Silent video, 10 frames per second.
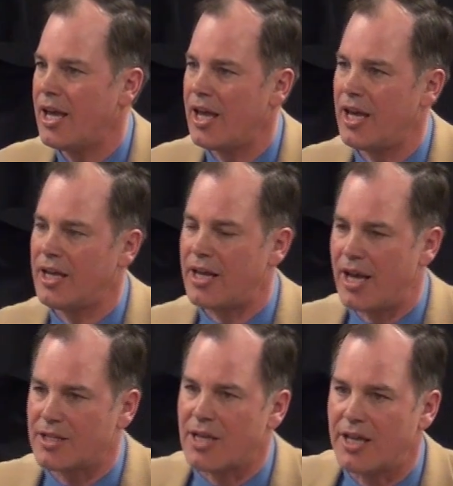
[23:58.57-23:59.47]
And
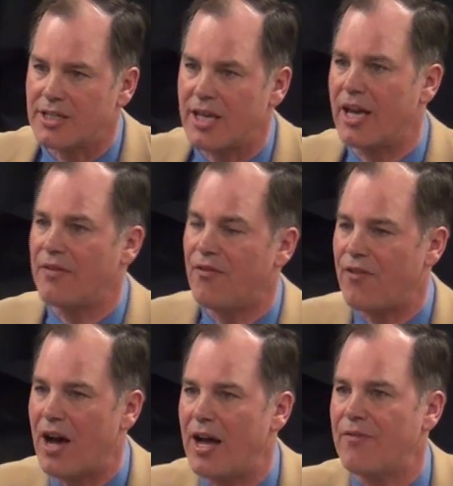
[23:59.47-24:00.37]
as I said,
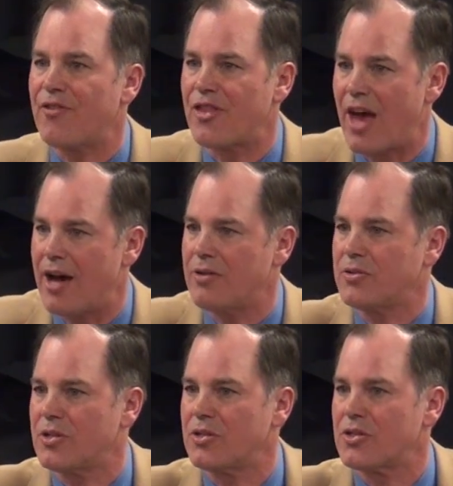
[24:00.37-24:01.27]

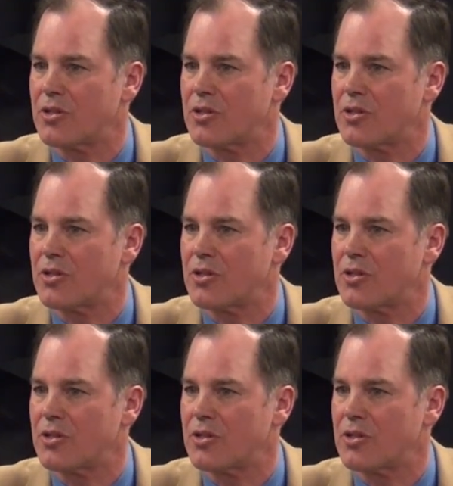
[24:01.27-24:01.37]
5,000